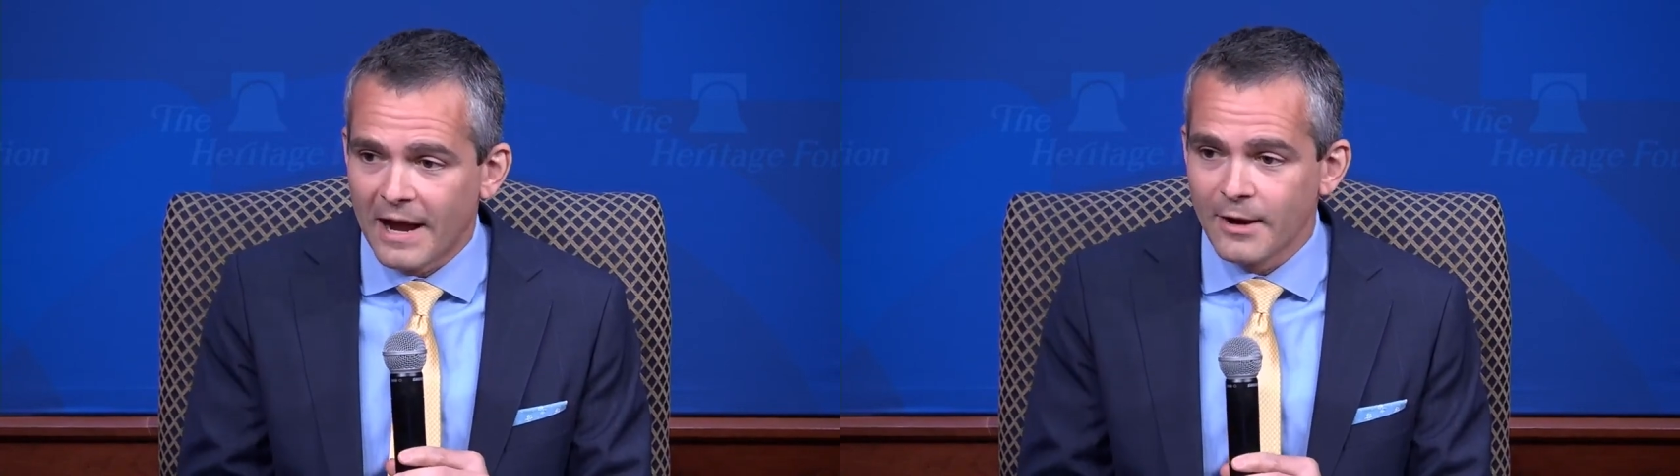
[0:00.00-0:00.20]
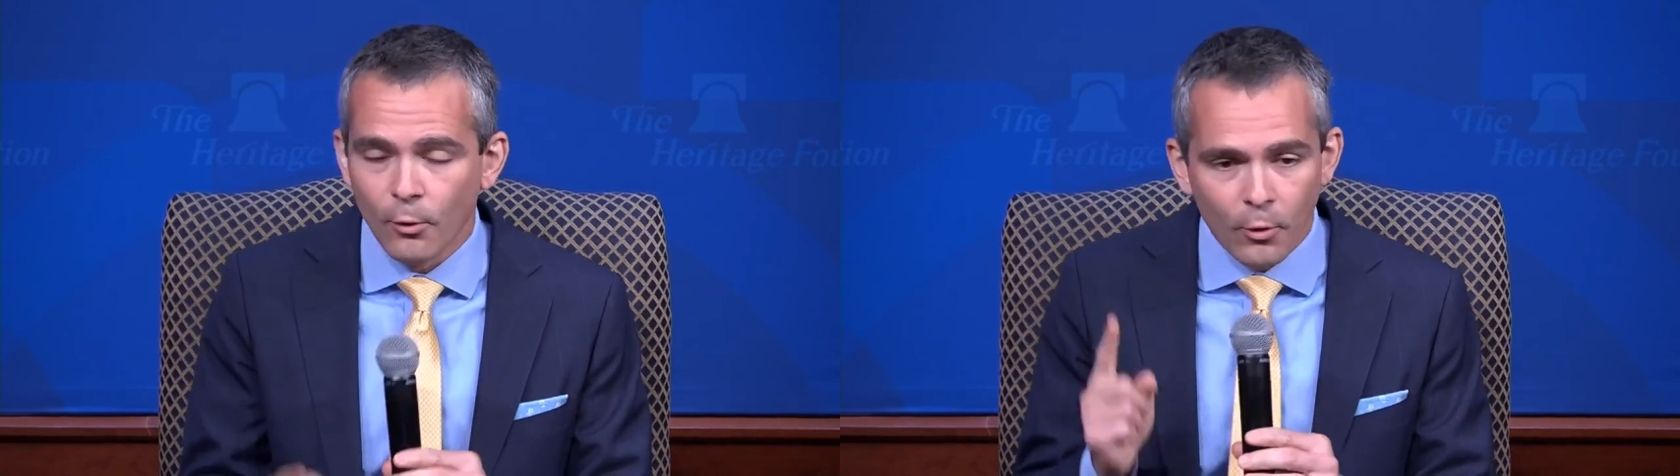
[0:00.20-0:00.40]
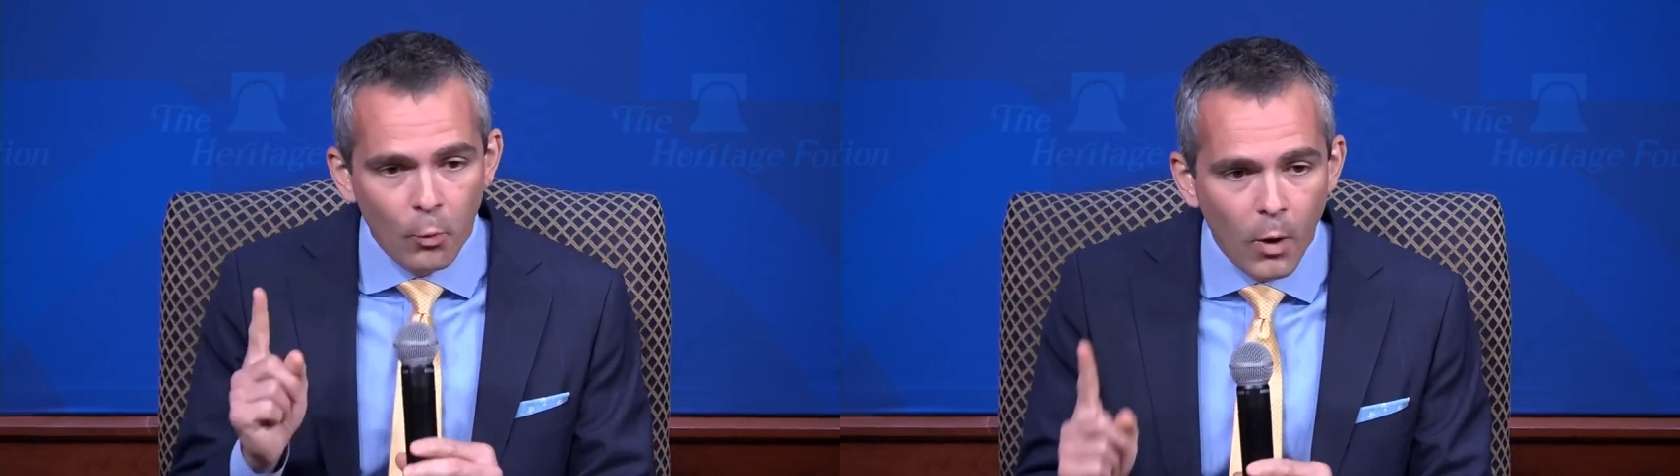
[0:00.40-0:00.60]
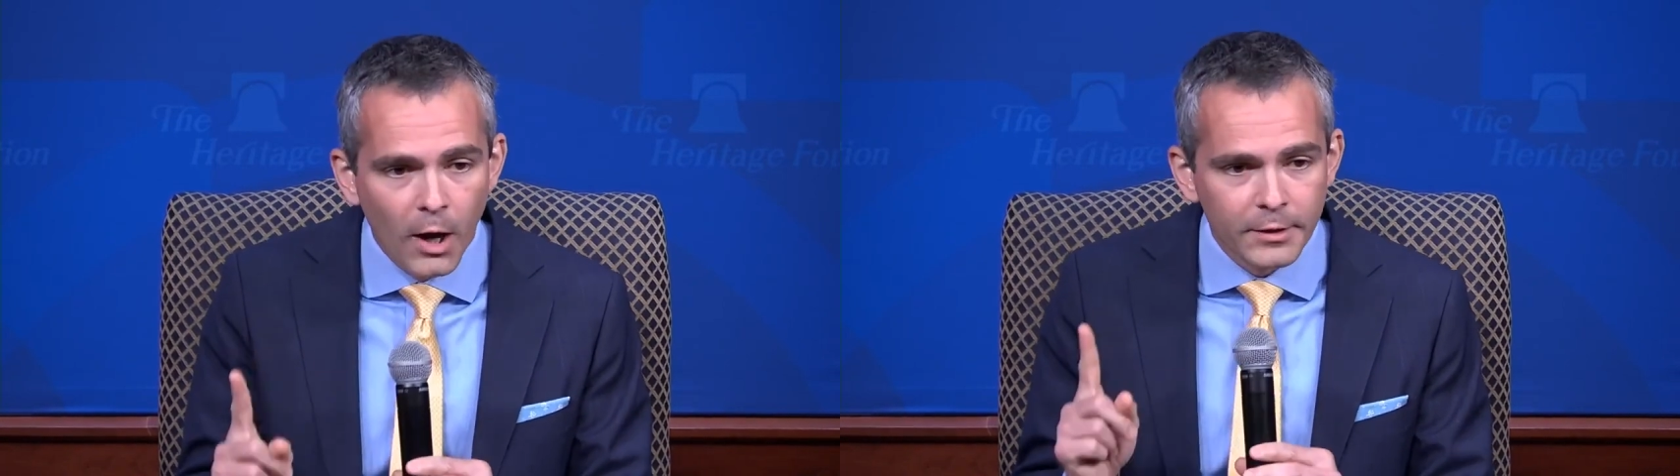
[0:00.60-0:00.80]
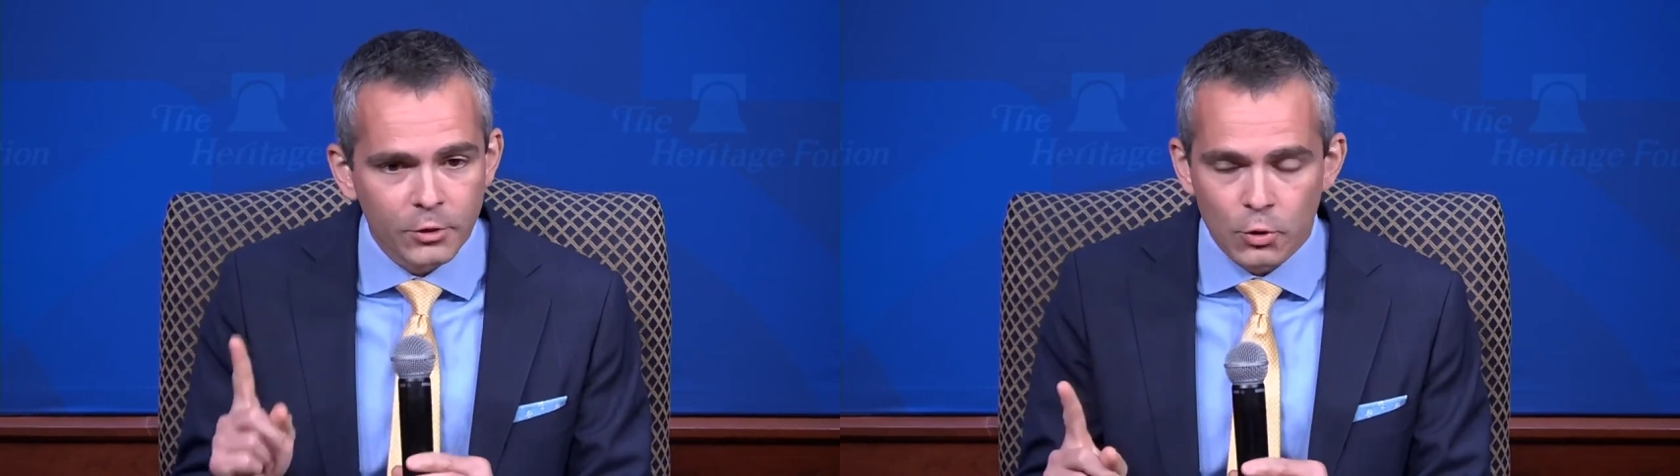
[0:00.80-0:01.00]
I know the
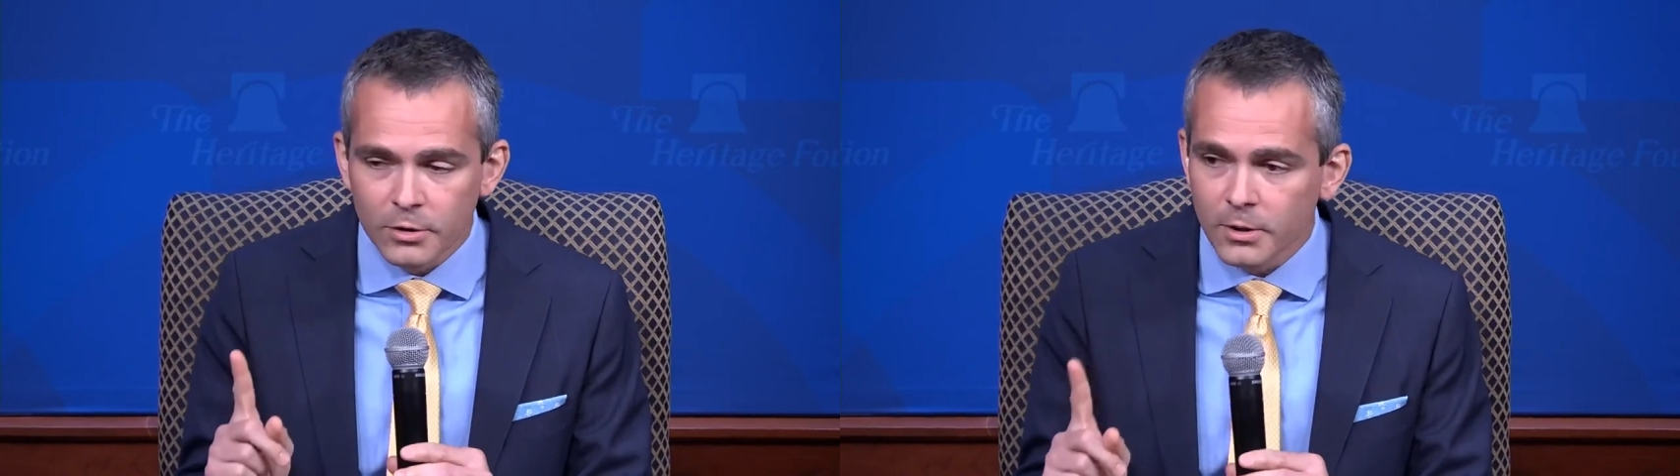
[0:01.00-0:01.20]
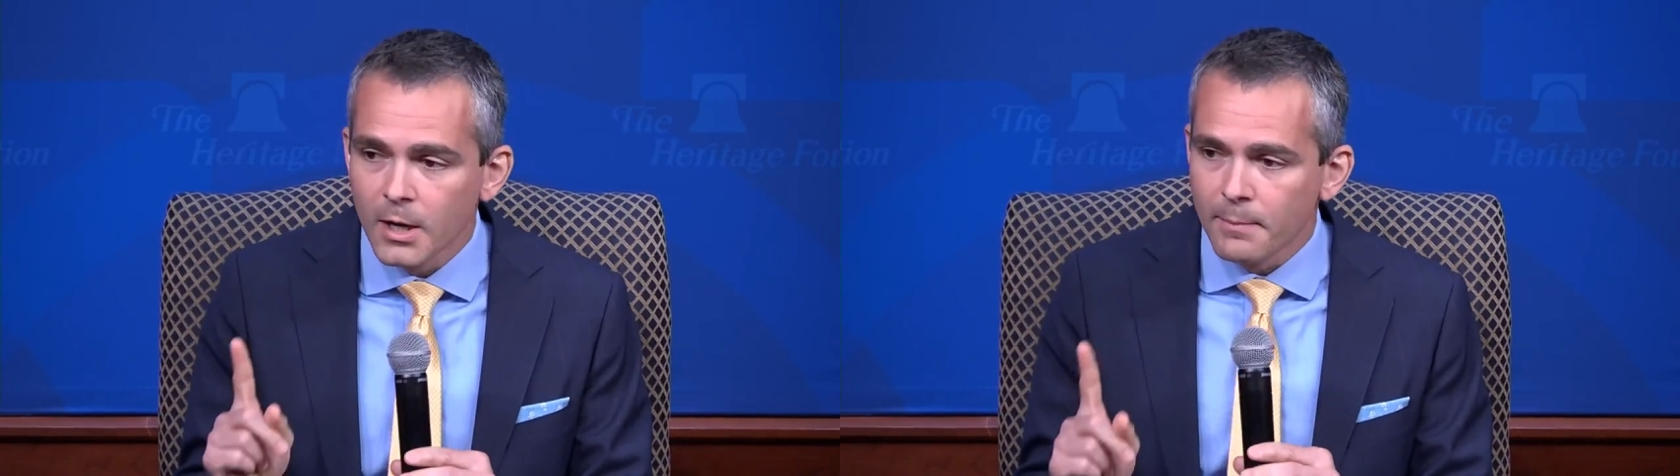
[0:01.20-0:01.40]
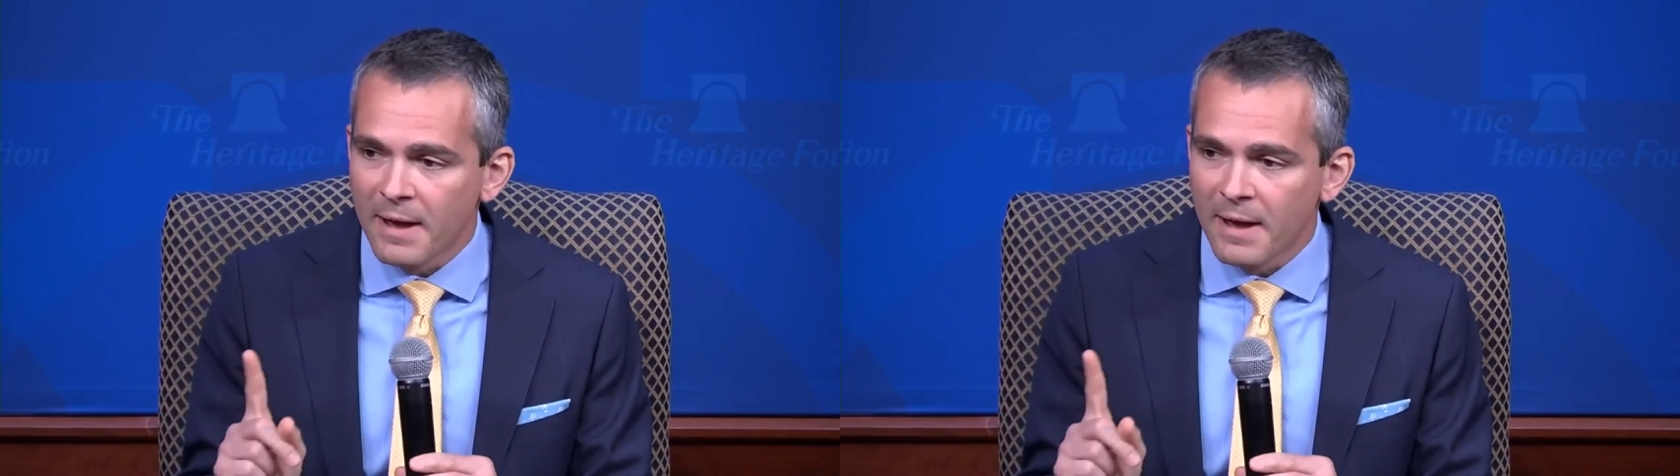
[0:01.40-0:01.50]
one good